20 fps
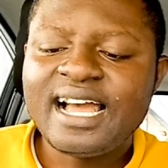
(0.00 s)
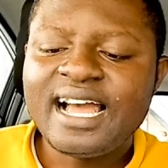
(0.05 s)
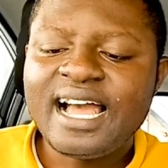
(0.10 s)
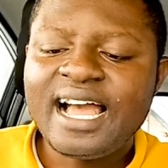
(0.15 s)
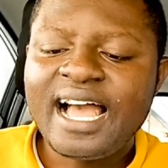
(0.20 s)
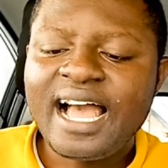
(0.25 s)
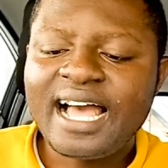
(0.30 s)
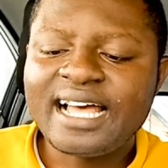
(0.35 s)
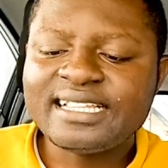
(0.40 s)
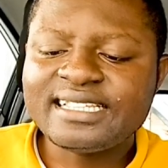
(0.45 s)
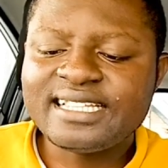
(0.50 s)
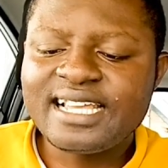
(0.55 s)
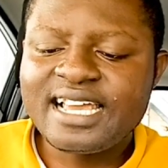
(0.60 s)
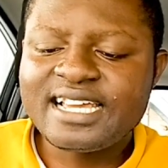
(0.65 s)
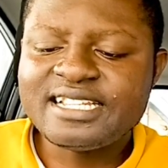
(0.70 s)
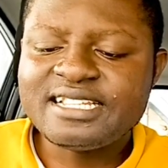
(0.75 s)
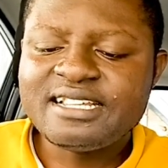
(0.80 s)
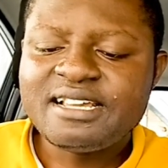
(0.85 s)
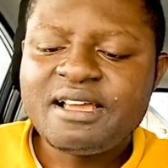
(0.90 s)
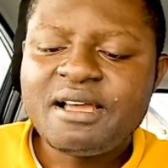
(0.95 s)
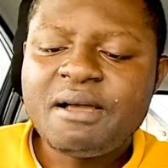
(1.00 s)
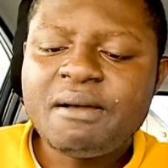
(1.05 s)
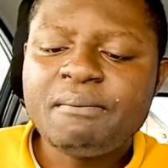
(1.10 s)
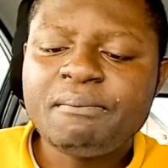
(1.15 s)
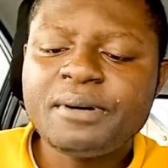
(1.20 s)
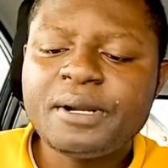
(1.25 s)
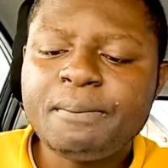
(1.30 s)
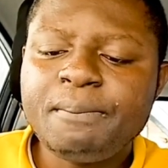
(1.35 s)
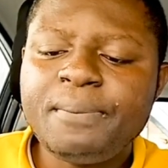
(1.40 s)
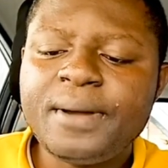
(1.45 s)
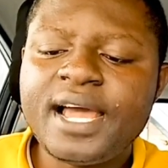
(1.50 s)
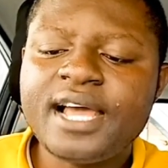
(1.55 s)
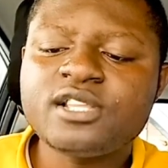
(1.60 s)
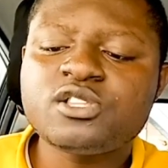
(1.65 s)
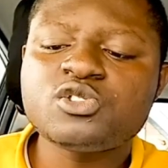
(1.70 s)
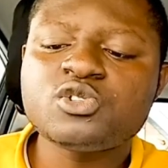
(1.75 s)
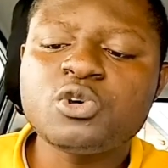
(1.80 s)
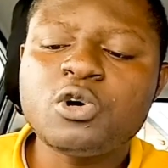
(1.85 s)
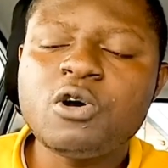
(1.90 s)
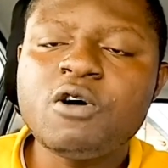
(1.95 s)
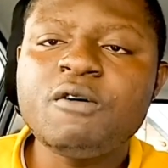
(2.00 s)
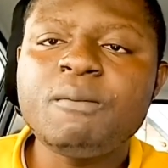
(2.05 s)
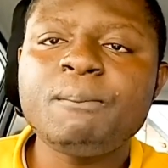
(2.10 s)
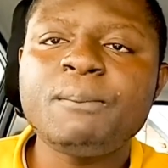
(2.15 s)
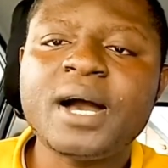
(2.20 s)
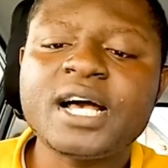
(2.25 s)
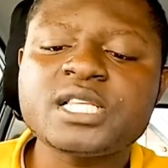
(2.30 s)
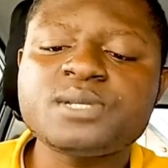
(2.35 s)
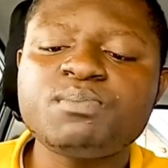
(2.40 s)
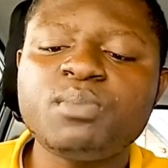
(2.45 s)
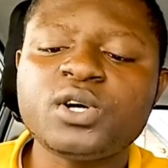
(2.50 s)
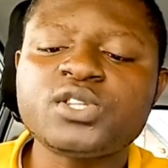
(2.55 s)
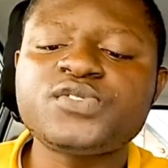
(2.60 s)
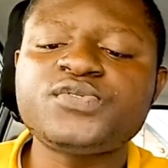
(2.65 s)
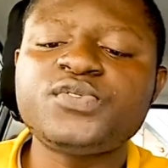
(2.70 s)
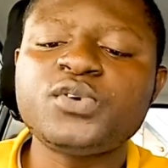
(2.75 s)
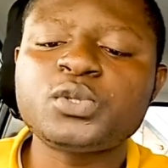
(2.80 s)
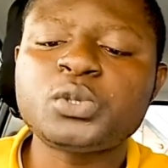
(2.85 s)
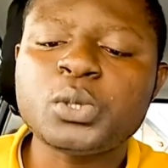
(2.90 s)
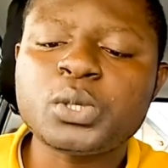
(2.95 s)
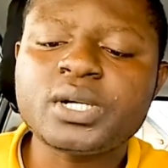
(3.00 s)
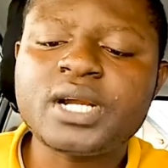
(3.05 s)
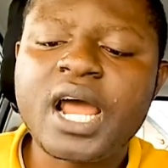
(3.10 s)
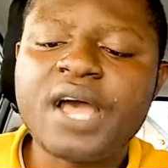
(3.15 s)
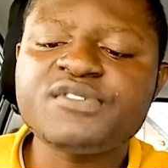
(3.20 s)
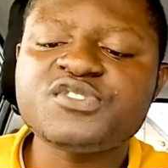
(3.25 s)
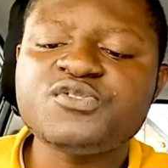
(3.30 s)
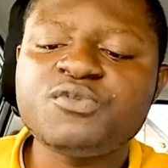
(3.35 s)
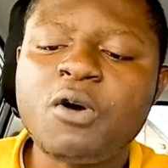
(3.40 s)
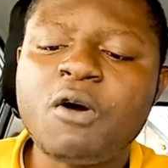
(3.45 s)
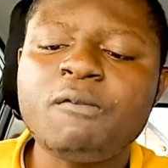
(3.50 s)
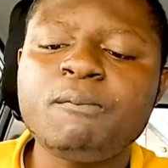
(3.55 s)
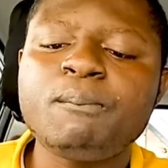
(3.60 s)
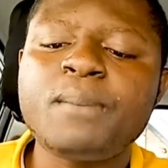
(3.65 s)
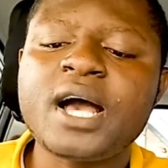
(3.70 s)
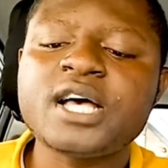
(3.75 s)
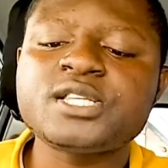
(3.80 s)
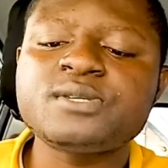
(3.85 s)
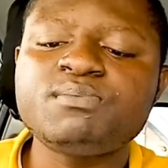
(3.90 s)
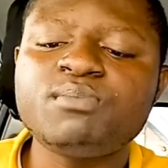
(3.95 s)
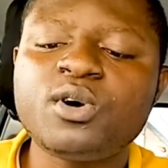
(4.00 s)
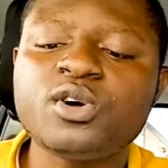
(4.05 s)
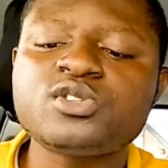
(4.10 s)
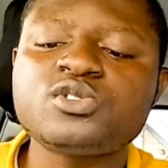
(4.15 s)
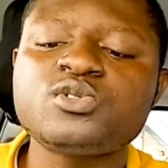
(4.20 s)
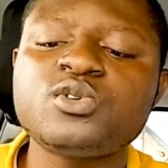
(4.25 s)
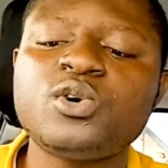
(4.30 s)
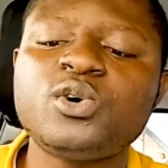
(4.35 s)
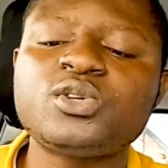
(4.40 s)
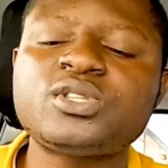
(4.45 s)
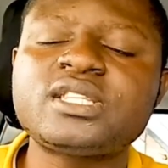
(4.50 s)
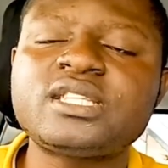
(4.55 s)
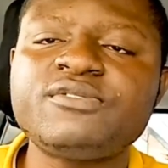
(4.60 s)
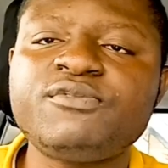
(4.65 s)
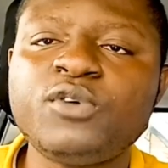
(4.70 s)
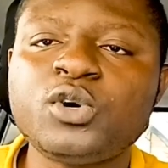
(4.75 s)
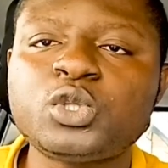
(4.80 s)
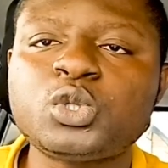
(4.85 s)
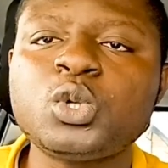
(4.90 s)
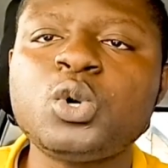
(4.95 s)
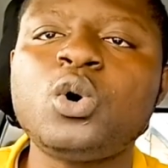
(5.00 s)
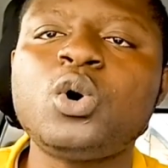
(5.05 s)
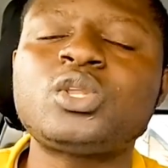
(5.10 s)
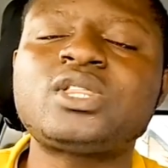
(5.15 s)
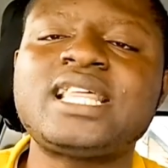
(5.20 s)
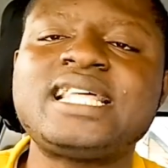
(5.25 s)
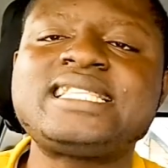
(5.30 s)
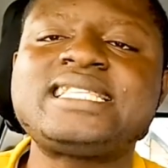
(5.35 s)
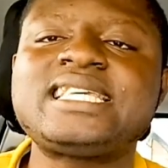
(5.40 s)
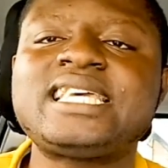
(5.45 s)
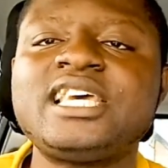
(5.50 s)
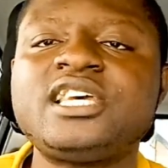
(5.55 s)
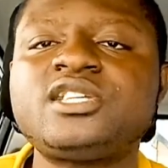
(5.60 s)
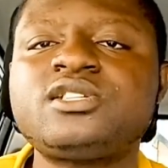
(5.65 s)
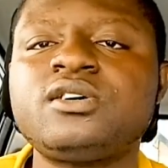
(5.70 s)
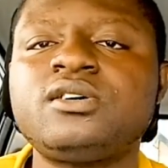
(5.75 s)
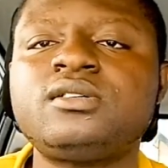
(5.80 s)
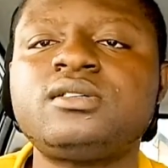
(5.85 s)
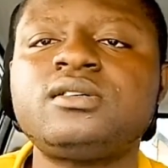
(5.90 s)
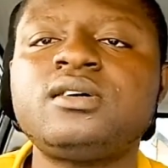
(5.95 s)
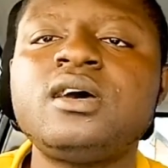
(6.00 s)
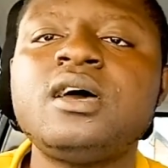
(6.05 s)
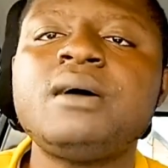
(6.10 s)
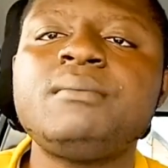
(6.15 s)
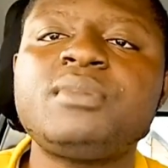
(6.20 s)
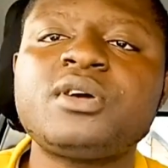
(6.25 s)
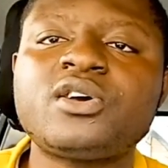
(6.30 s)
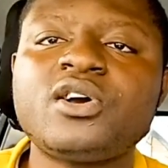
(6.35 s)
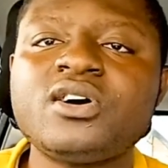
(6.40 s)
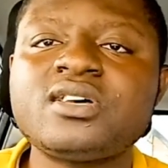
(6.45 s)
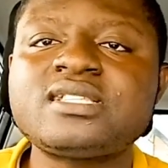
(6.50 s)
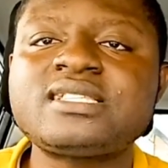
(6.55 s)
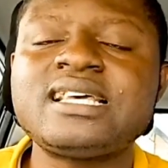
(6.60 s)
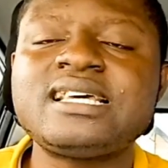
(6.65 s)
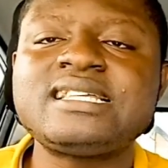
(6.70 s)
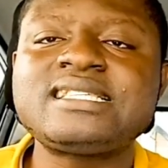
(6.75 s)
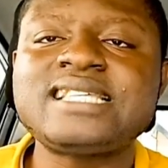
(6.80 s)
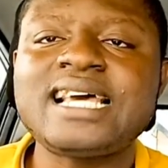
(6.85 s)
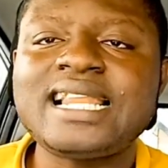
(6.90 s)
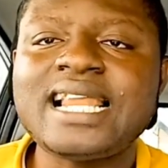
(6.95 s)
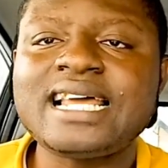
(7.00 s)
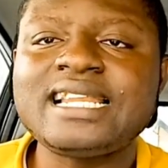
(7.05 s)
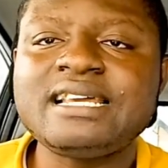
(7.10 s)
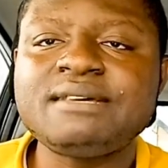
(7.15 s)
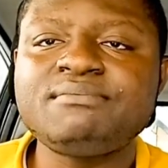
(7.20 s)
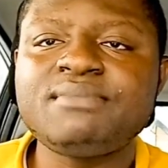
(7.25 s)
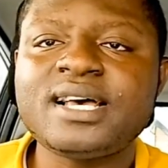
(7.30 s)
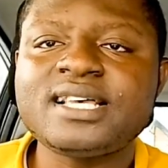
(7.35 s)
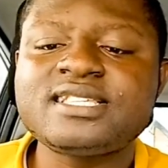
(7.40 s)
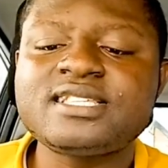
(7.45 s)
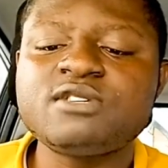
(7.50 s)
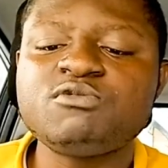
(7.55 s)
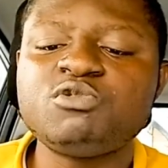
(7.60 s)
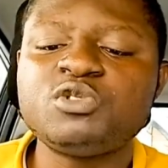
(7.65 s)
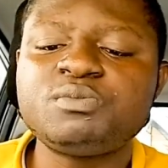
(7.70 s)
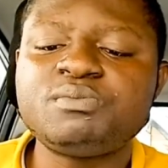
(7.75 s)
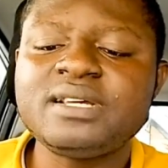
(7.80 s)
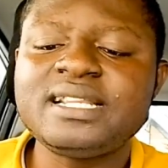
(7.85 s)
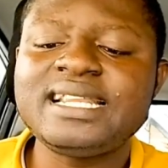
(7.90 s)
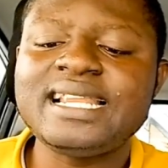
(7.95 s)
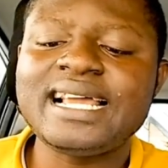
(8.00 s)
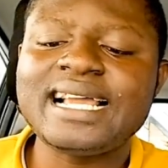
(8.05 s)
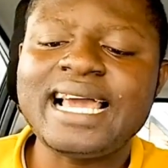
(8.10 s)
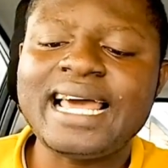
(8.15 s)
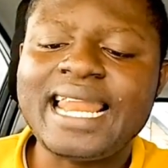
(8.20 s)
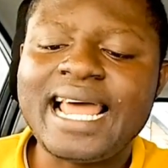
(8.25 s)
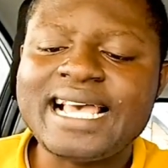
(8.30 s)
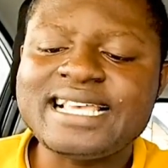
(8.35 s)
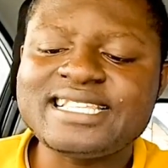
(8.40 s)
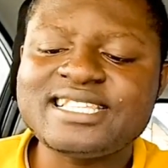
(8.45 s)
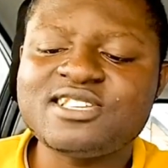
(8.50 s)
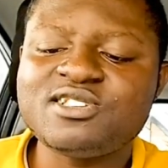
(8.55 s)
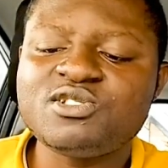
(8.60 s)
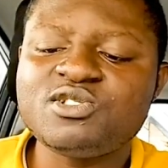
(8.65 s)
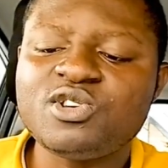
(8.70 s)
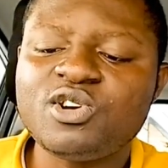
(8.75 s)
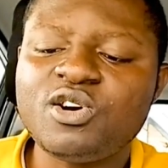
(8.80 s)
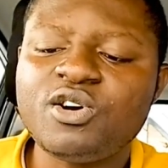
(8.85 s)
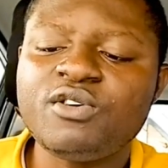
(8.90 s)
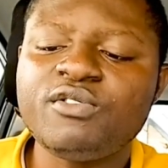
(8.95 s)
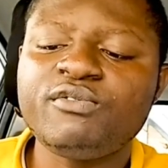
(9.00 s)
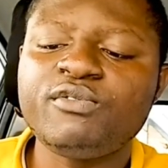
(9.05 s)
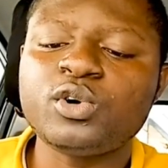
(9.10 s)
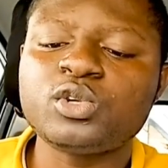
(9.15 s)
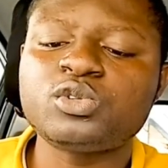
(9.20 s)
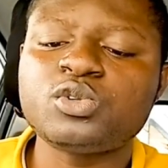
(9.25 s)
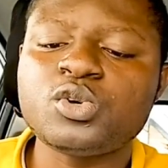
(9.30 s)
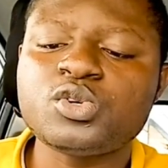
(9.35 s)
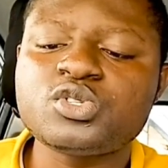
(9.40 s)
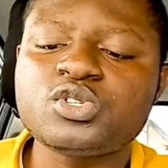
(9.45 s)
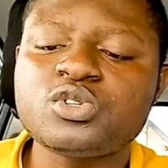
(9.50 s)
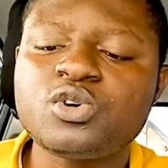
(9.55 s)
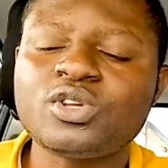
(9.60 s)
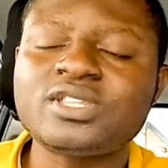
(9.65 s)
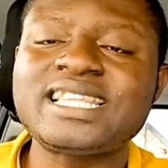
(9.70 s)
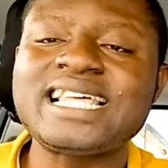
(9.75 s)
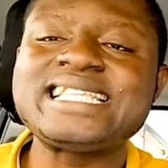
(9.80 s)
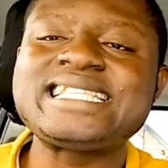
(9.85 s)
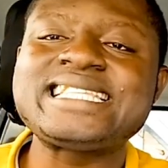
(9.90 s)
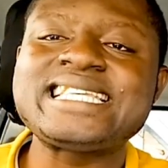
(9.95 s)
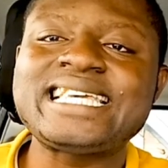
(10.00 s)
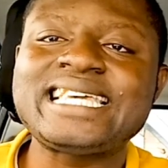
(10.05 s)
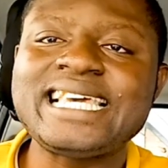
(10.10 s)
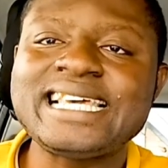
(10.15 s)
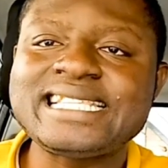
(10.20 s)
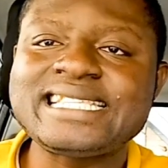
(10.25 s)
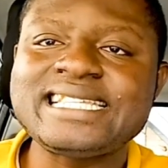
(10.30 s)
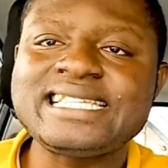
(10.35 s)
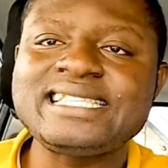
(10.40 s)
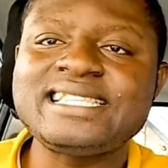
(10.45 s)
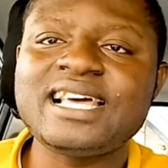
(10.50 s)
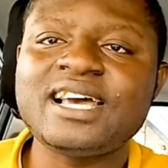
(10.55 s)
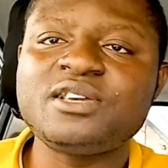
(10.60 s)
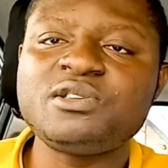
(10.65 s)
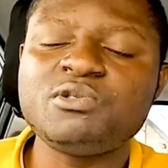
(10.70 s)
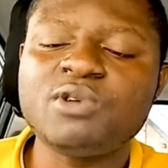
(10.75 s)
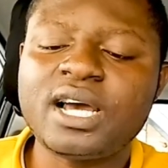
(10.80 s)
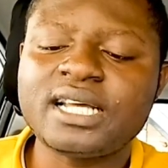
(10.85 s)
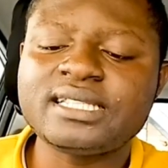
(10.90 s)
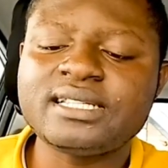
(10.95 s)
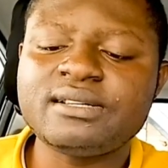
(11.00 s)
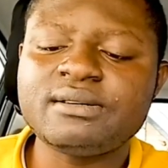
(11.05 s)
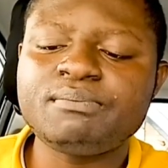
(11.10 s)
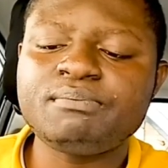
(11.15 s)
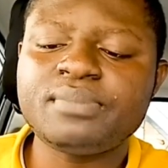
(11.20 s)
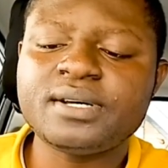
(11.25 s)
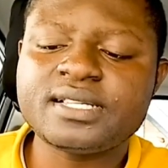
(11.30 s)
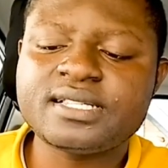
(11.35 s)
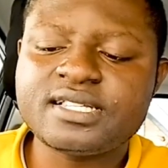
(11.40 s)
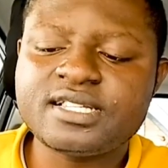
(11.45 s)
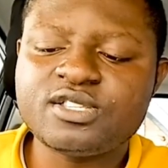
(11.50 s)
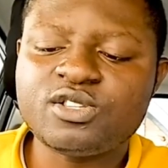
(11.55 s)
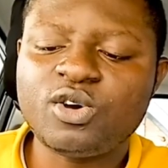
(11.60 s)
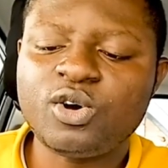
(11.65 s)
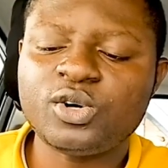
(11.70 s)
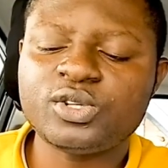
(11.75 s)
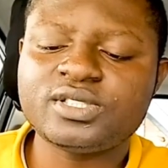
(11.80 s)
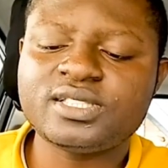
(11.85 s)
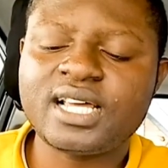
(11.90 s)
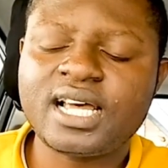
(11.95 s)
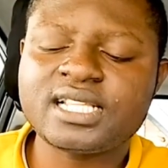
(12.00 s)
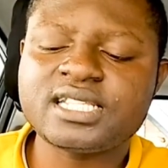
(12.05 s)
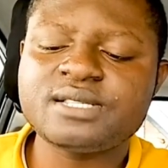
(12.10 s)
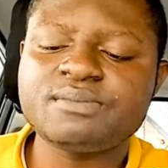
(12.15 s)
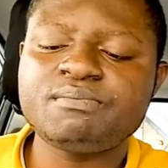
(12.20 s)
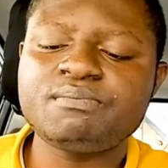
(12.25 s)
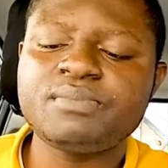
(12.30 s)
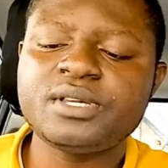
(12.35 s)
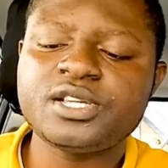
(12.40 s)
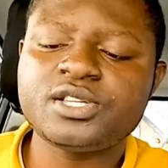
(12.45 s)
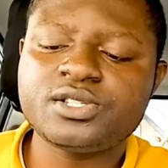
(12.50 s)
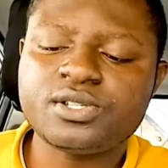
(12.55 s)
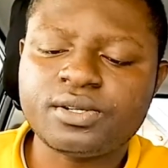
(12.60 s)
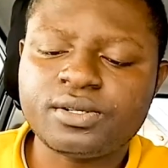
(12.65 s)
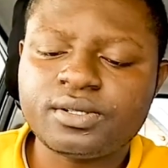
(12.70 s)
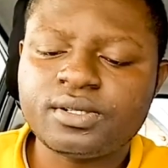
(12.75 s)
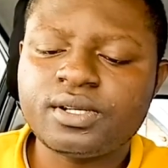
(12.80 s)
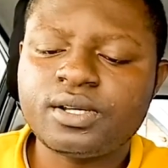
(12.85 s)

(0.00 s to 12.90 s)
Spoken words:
And then prepare 2 passport photographs for passport or photo authentication, because the Italian embassy would be legalizing your photos, authenticating that you are the person on that picture,